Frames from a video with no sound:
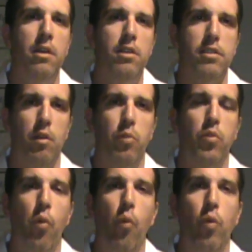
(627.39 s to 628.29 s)
So
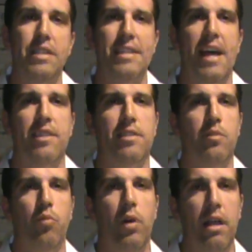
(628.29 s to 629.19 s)
what's next?
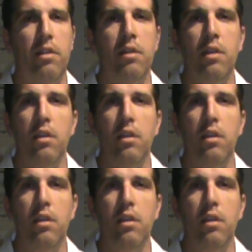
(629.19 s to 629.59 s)
Well,